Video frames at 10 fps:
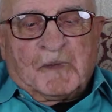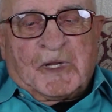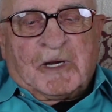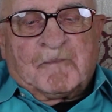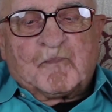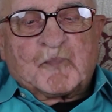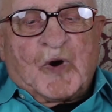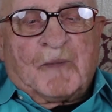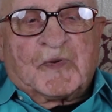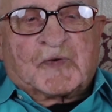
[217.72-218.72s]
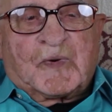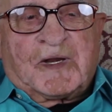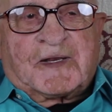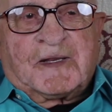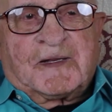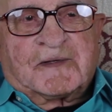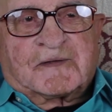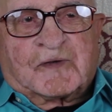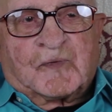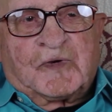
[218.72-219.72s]
made a promise right
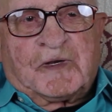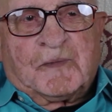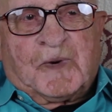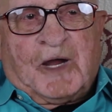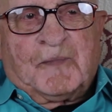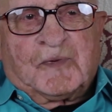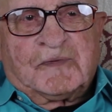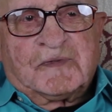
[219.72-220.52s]
then to read the Bible,